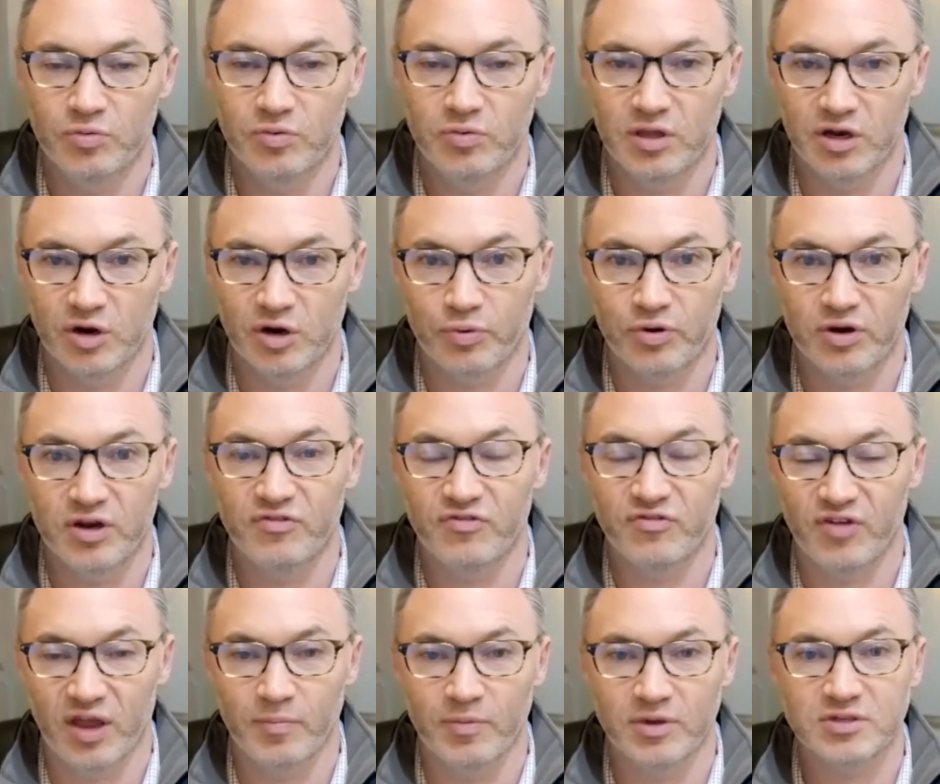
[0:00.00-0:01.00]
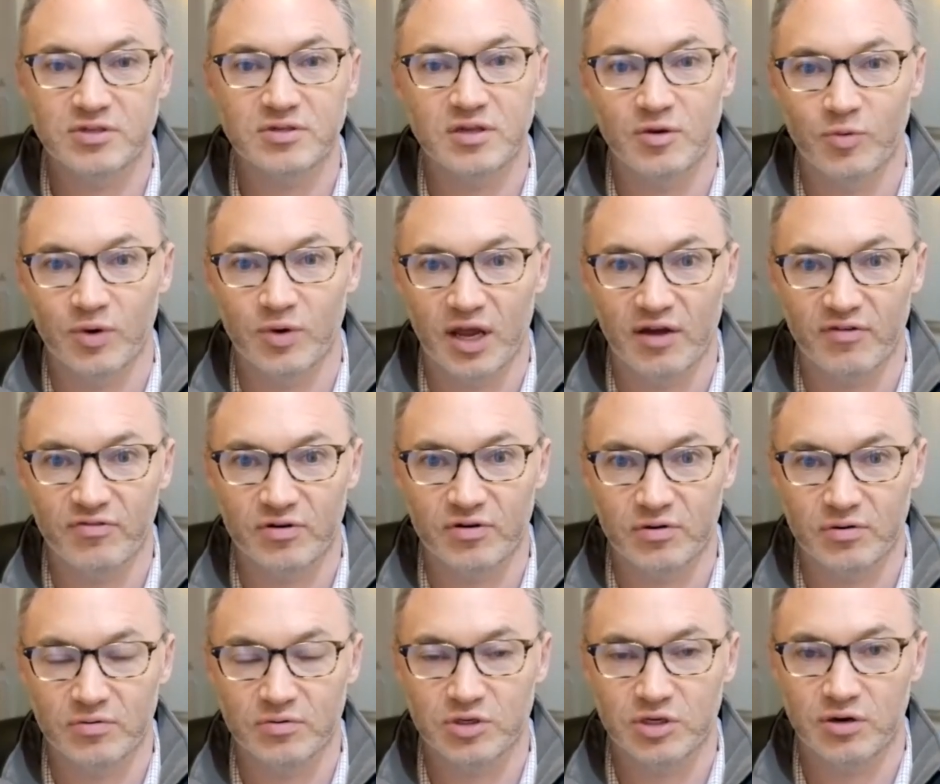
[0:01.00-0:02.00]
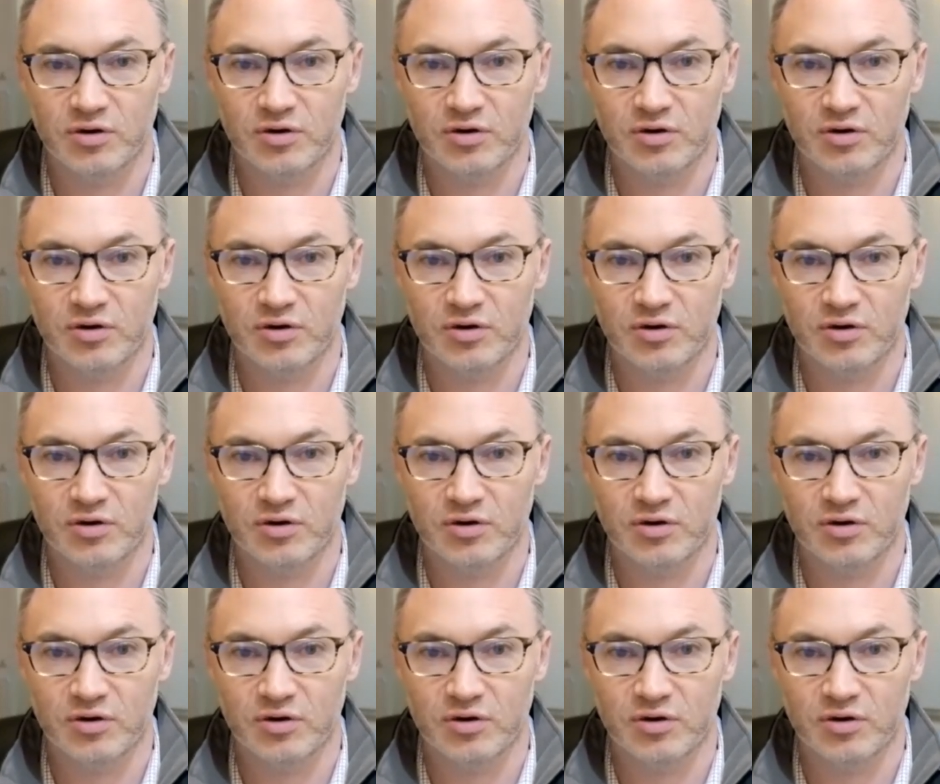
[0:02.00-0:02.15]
you know, pretty famously went after Chair